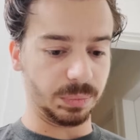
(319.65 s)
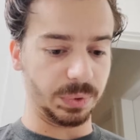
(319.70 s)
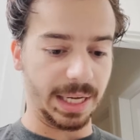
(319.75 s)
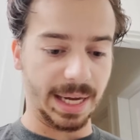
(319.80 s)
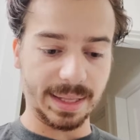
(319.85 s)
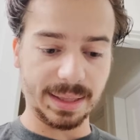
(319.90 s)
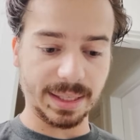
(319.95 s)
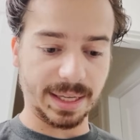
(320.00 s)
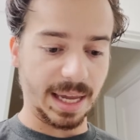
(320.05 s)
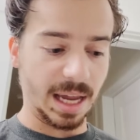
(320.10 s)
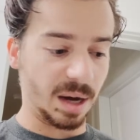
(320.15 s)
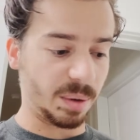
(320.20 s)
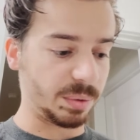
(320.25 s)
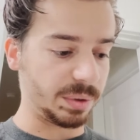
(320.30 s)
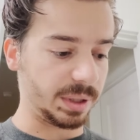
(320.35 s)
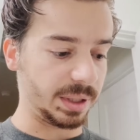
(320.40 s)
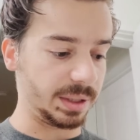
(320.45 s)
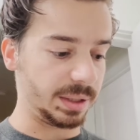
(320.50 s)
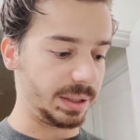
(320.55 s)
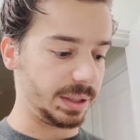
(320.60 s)
We had the
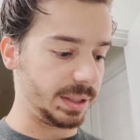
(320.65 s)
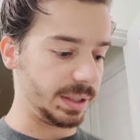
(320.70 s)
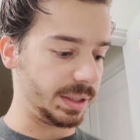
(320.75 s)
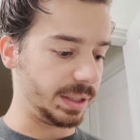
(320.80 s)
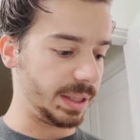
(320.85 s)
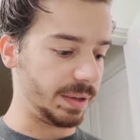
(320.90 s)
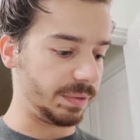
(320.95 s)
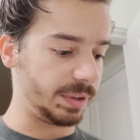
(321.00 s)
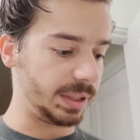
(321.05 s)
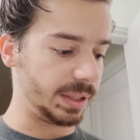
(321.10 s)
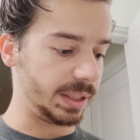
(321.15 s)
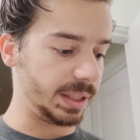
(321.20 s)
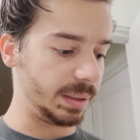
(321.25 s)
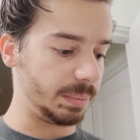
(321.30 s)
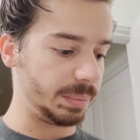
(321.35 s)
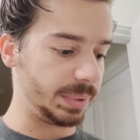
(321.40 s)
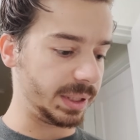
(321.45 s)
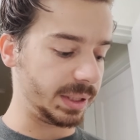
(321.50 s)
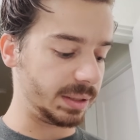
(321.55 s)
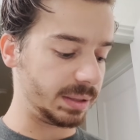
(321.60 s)
Cameron in here and everything,
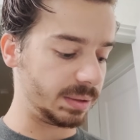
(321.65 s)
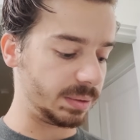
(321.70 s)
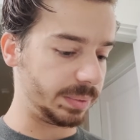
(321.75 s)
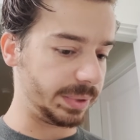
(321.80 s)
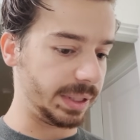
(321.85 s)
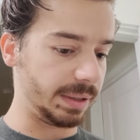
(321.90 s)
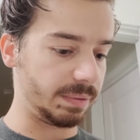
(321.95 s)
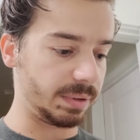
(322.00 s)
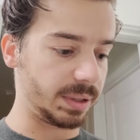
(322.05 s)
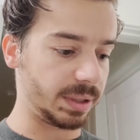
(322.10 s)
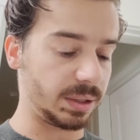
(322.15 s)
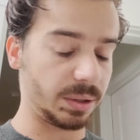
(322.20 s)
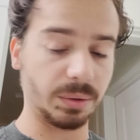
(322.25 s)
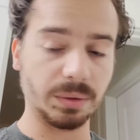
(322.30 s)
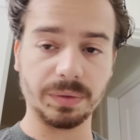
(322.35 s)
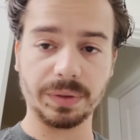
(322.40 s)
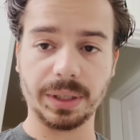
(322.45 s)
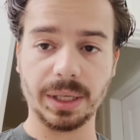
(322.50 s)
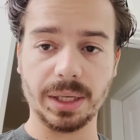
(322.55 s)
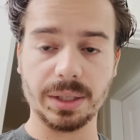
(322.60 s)
but we never got
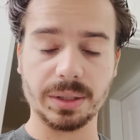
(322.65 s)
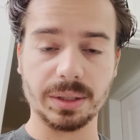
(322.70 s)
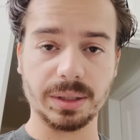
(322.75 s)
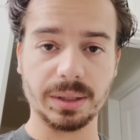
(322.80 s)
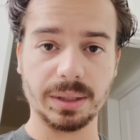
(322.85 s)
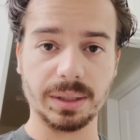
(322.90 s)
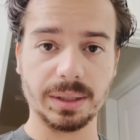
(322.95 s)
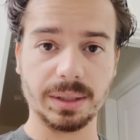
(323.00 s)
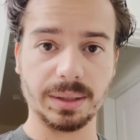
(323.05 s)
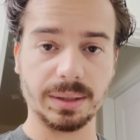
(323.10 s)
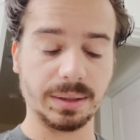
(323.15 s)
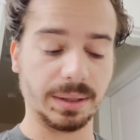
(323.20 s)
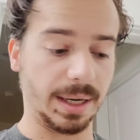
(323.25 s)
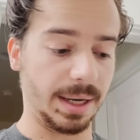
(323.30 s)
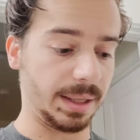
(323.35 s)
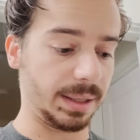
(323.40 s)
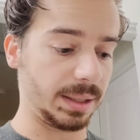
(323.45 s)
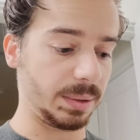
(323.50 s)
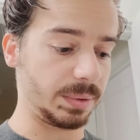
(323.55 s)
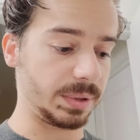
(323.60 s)
notification that
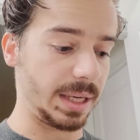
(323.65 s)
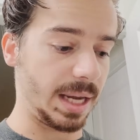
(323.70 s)
anything was